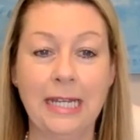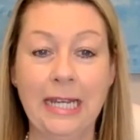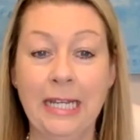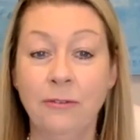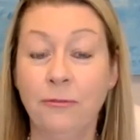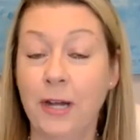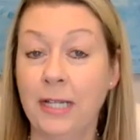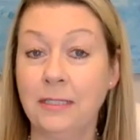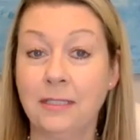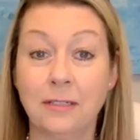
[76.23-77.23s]
in
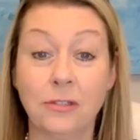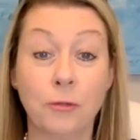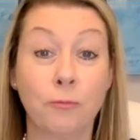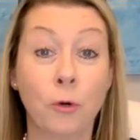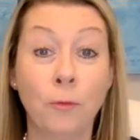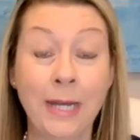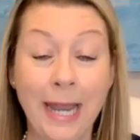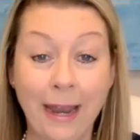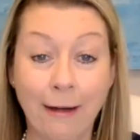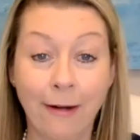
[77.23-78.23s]
France since the Roman
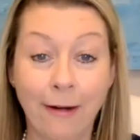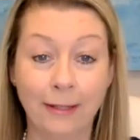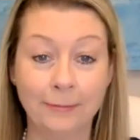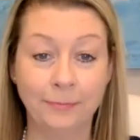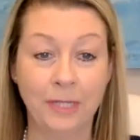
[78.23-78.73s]
era.